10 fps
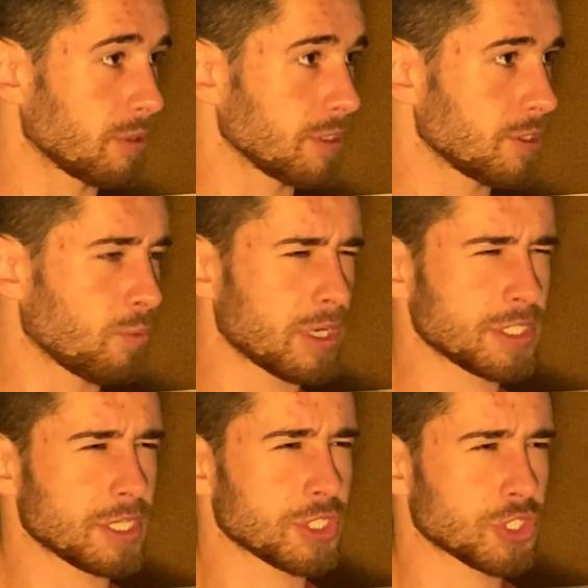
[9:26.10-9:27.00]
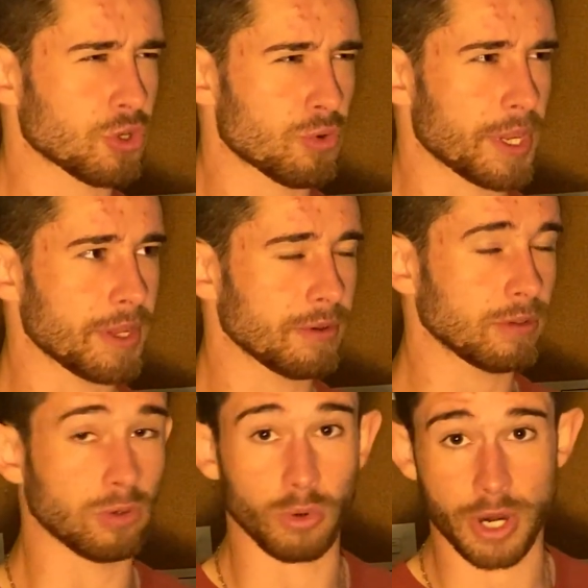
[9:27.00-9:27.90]
words, what is the story,
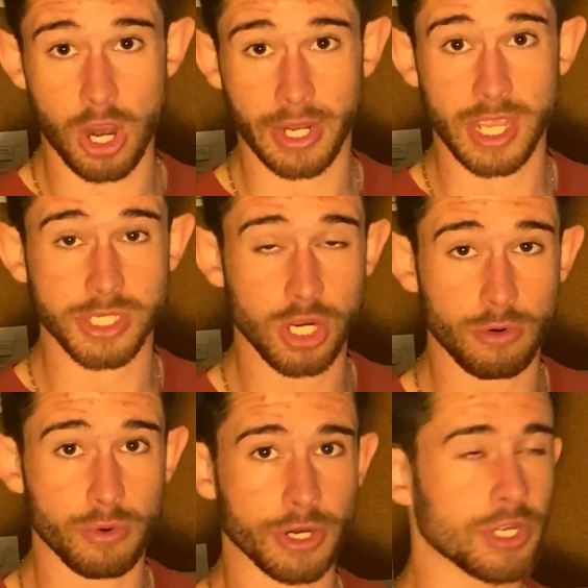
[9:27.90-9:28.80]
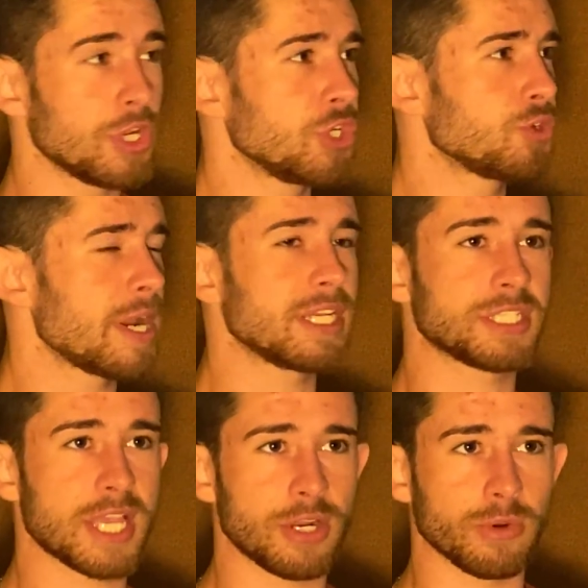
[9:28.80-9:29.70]
or in our case, artwork, trying to
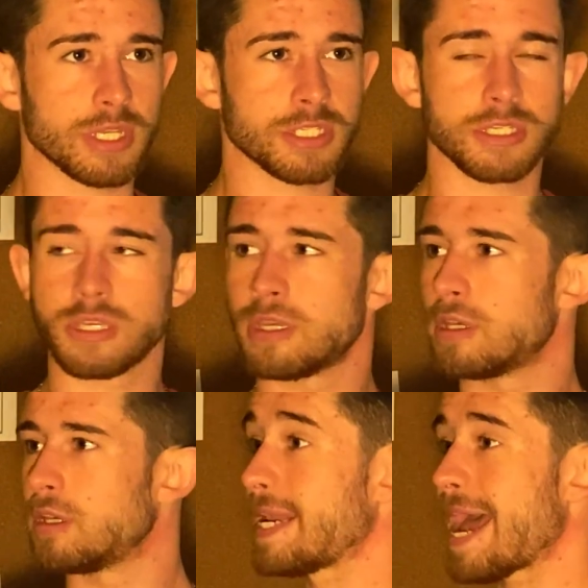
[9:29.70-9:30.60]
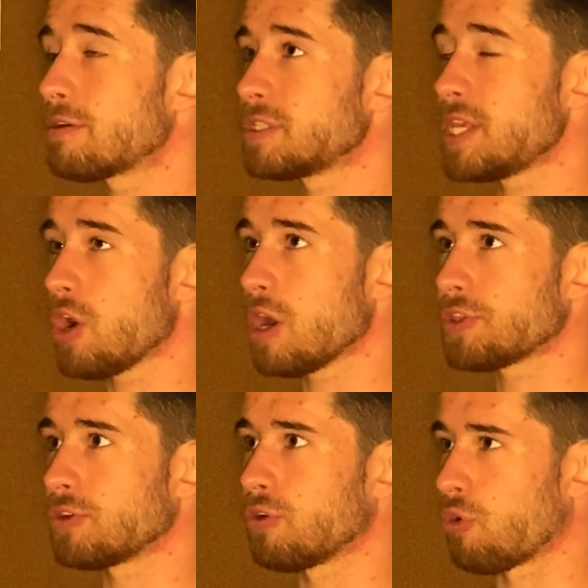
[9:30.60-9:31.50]
say to us, and how does the
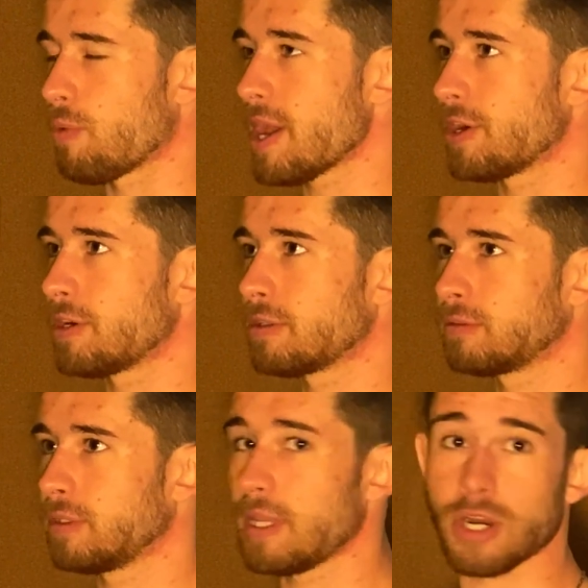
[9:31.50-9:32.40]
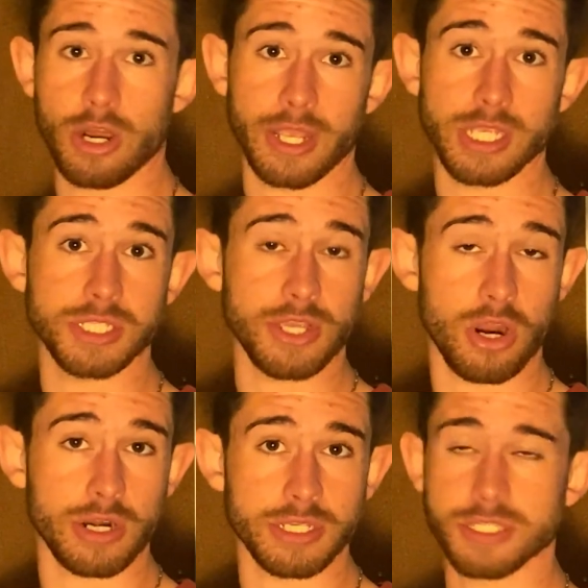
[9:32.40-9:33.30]
author or writer, in our case, the
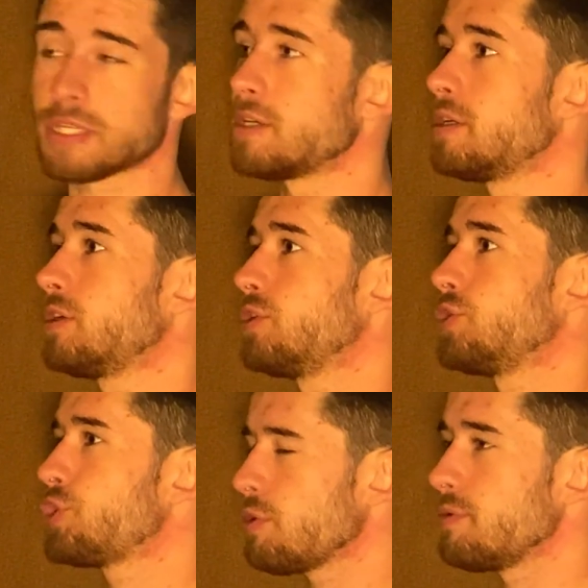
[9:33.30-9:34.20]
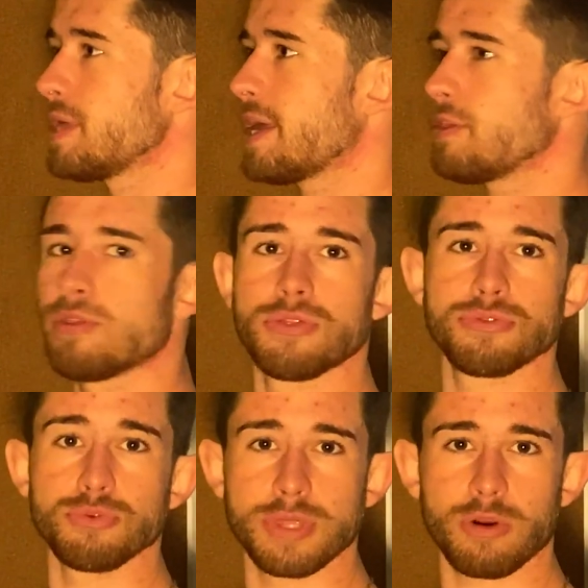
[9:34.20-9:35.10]
artist, show you that
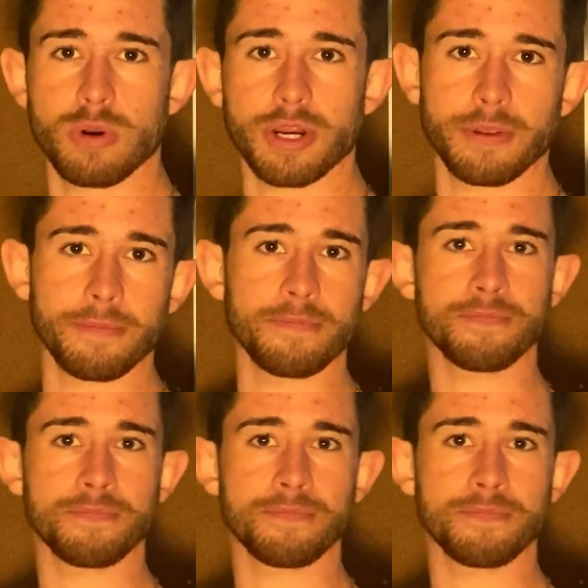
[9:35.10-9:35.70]
through their work?